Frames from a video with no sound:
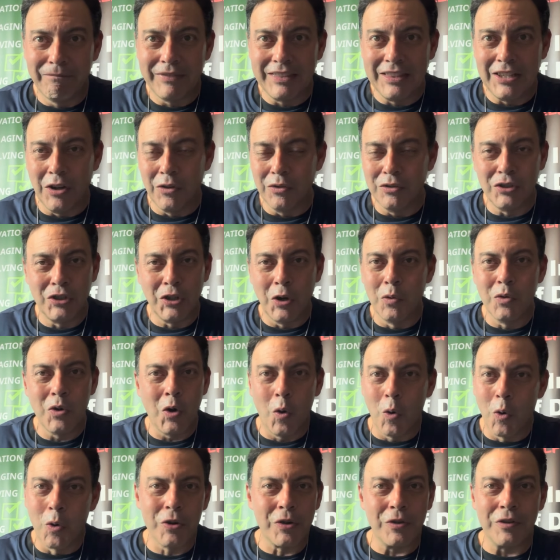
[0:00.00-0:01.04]
Don't, don't
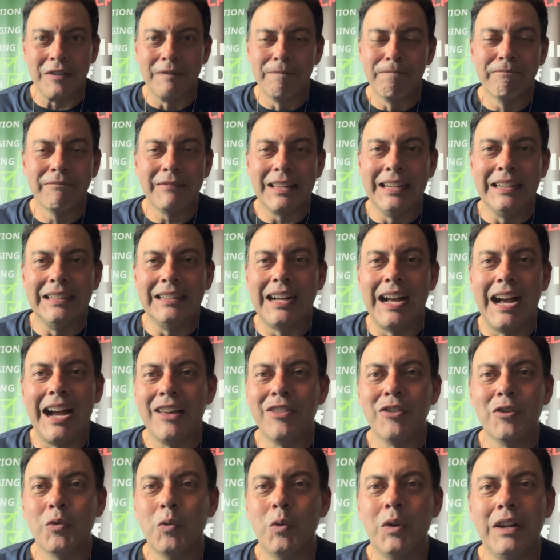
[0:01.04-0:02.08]
order uh,
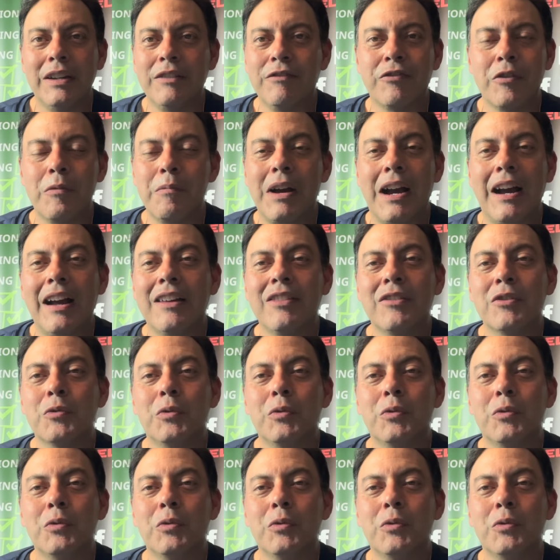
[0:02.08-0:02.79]
either one from either